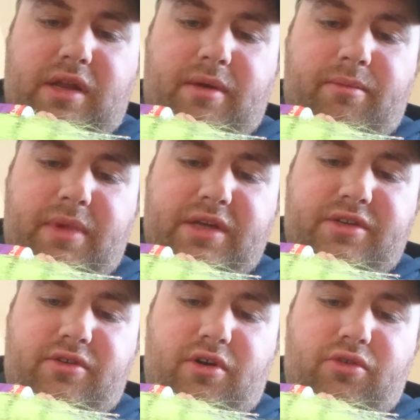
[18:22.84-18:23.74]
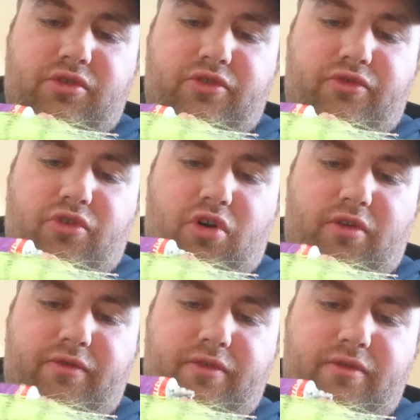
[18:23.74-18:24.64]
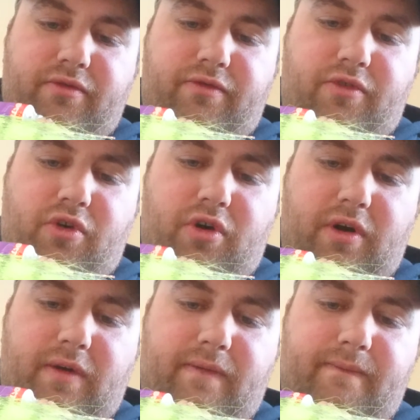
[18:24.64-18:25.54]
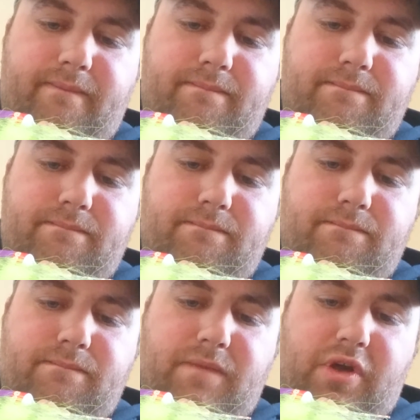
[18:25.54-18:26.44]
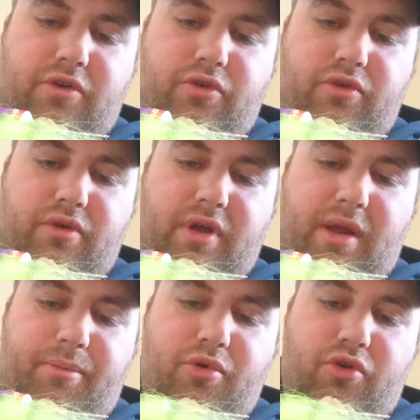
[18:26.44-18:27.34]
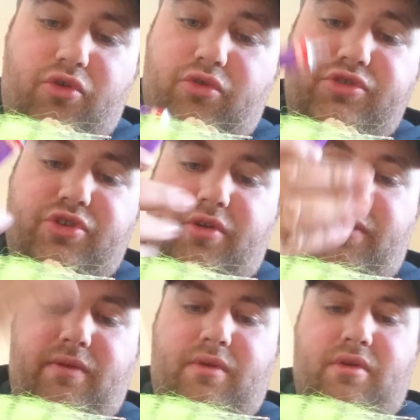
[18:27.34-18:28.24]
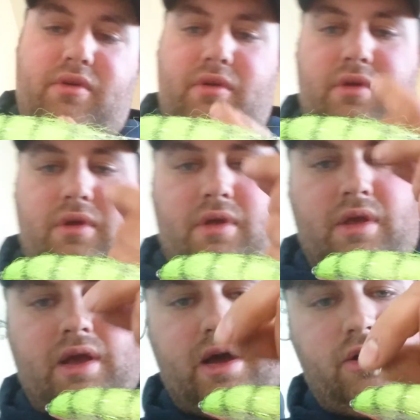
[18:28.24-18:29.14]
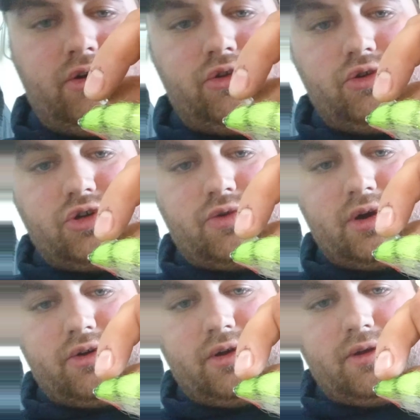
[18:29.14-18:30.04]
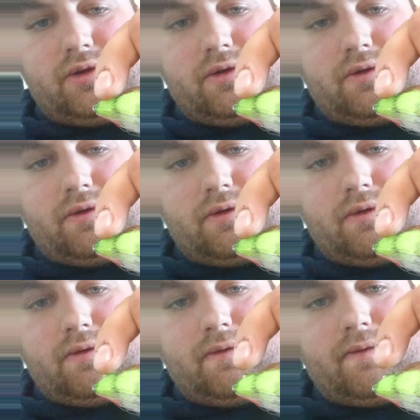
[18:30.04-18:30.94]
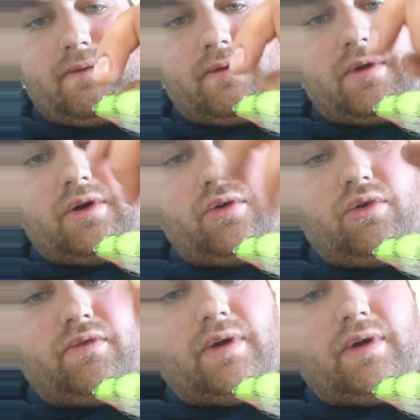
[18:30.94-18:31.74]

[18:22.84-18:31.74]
And it makes a little trough for the glue, and I put loads on. All you do is quickly turn it